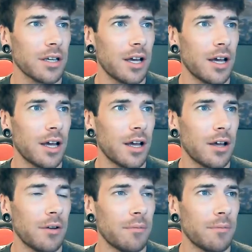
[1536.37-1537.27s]

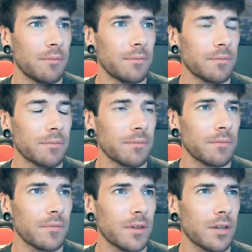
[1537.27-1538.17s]
Oh,
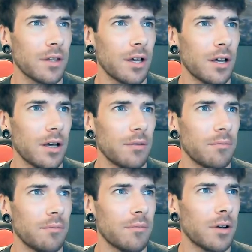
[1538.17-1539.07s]

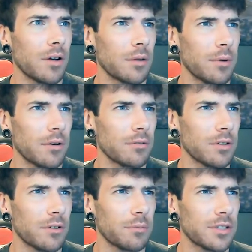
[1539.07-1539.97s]
hang on,
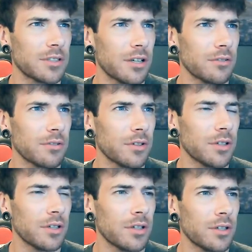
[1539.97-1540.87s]
did I miss stuff?
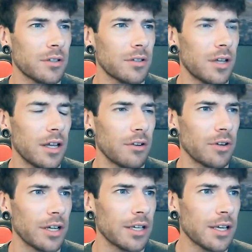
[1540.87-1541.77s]
Oh, not
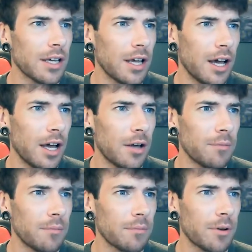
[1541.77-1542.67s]
really.
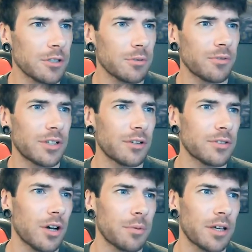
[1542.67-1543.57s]
Possible video
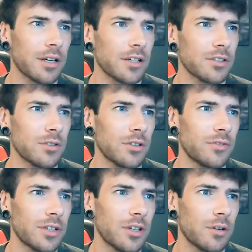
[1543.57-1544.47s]
topic. I saw a
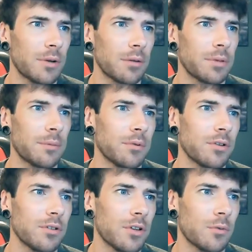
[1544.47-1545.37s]
video about people
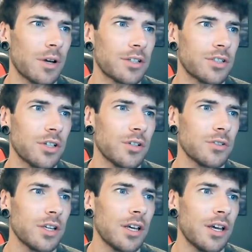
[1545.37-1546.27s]
who don't wear shoes
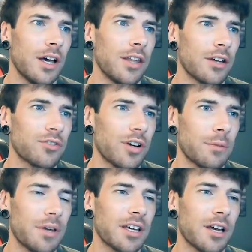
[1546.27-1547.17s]
and they are trying to
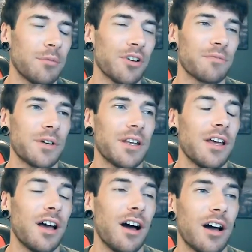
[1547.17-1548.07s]
make it a movement.
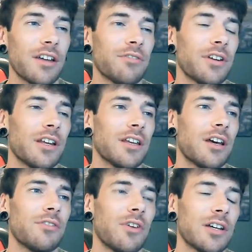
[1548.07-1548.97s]
Funnily
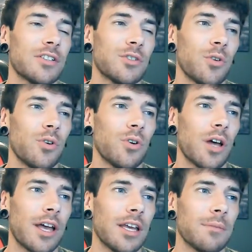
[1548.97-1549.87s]
enough, I saw
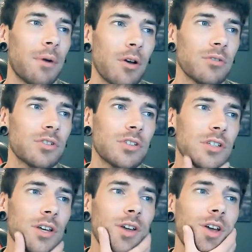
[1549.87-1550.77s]
a post
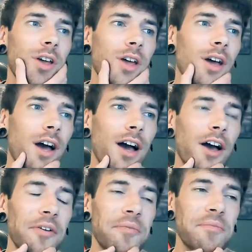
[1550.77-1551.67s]

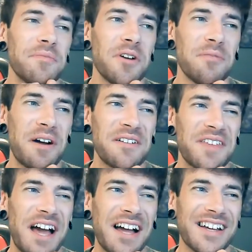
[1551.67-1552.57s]
about
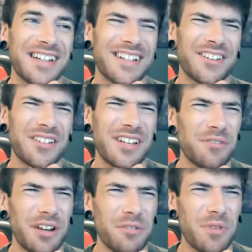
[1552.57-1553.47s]
that when they
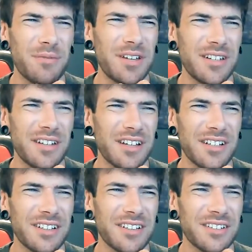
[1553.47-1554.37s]
were like women,
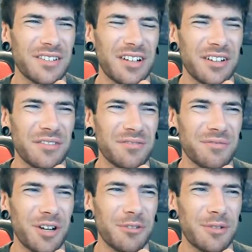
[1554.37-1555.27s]
like
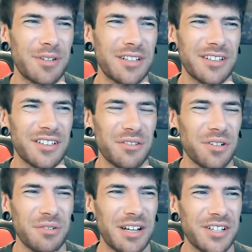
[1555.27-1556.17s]
white women don't want
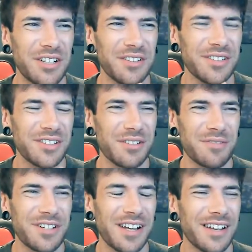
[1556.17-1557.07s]
to wear shoes or some
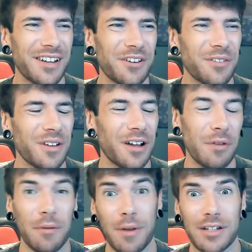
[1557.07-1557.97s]
shit. I'm
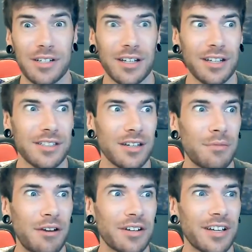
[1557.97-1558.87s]
imagining it's in
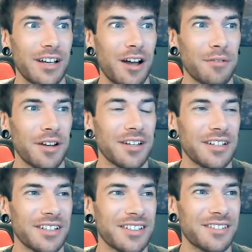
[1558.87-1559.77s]
America. I'm gonna
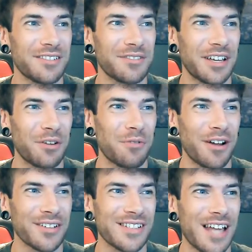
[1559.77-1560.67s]
just take a
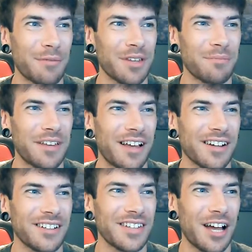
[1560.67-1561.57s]
wild stab in the
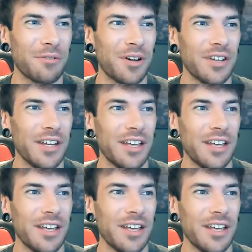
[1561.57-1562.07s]
dark on that one.